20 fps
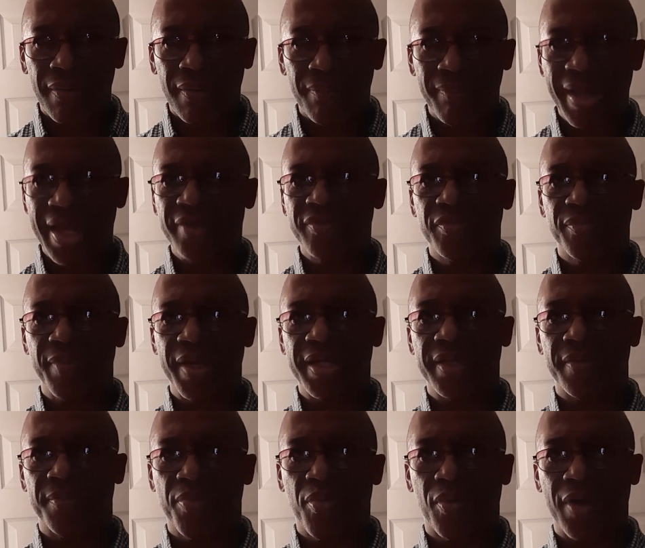masturbating
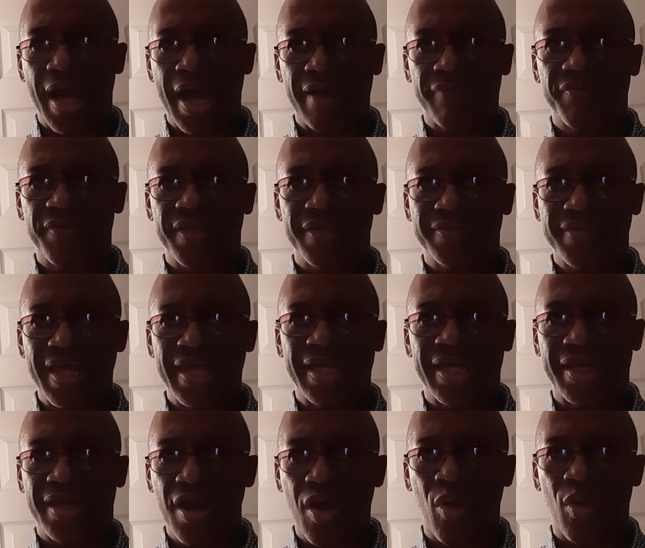to pornography and
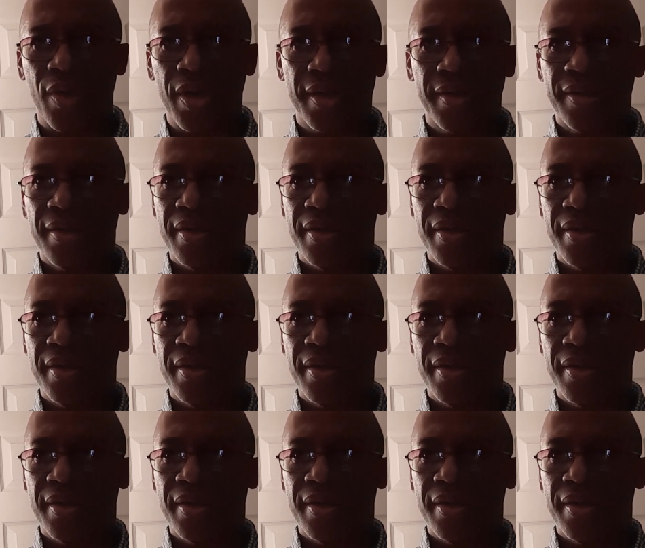taking coke,